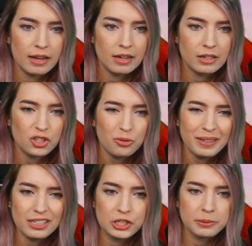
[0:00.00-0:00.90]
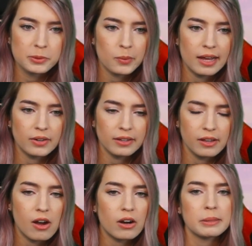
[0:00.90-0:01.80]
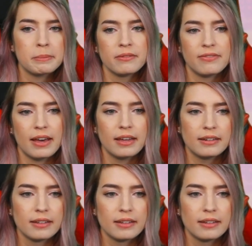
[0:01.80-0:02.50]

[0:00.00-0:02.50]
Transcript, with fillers: 2 being dupes, 1 have already been fed.